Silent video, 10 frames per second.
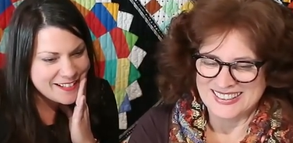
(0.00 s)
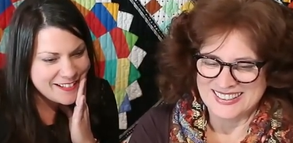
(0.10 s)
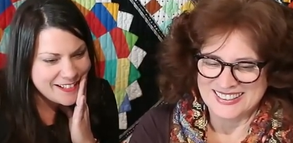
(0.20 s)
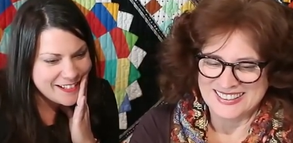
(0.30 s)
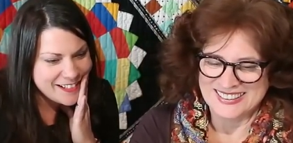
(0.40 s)

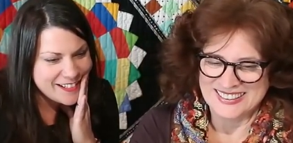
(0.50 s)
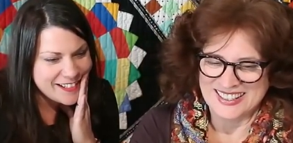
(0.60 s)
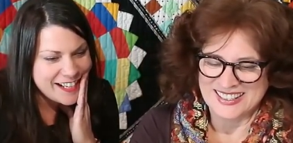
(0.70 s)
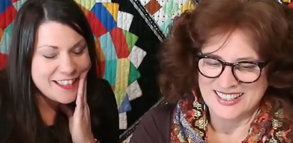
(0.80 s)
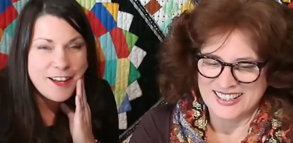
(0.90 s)

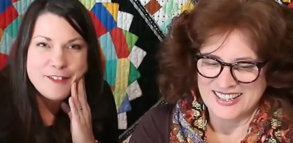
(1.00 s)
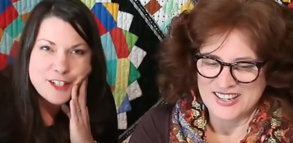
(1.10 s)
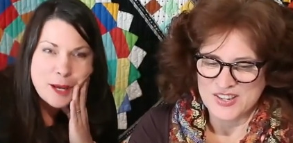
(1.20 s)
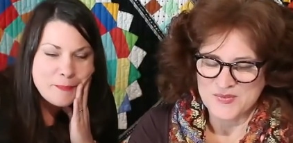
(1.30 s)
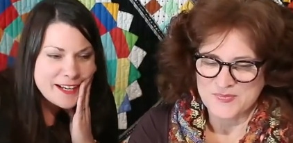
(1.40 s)
Speaker 1: oh, I
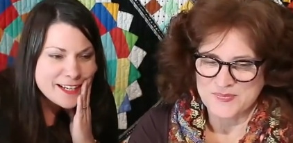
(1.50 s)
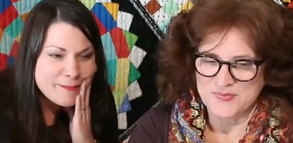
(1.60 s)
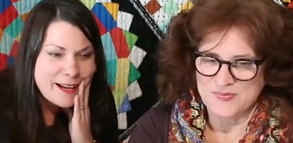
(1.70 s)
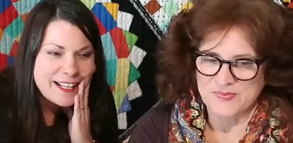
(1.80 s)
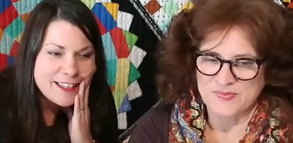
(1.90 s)
love
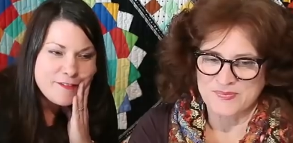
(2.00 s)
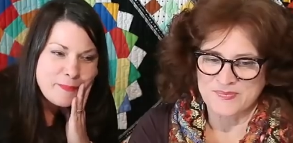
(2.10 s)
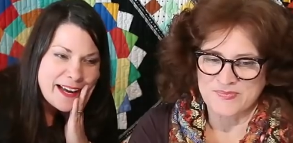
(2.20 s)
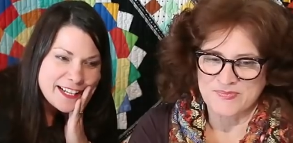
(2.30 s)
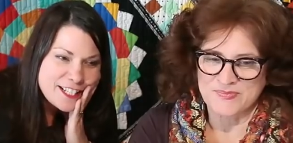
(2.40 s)
Gemma, but I
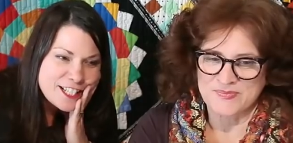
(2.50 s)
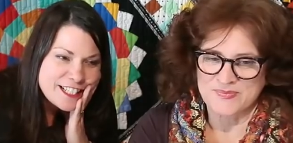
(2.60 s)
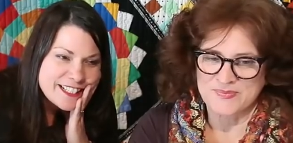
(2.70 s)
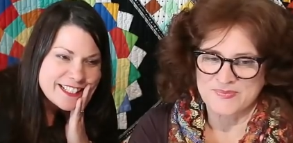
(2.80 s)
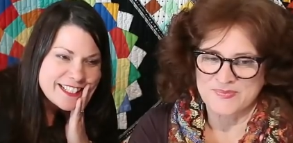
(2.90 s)
love
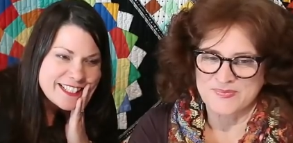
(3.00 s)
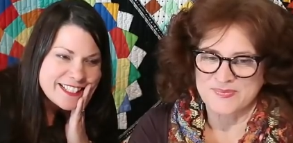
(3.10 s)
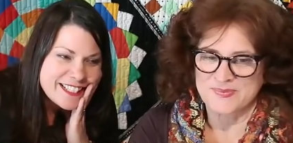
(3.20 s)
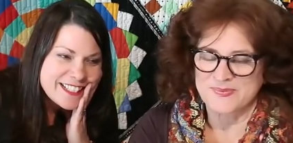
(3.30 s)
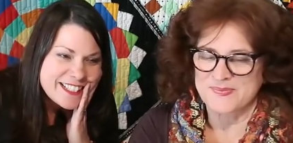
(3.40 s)
Patches.
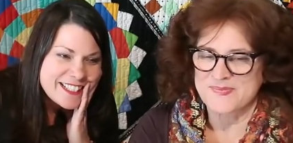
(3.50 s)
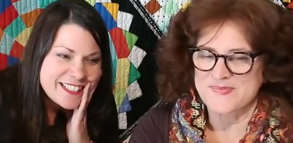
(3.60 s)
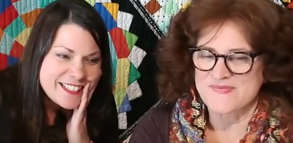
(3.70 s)
Oh,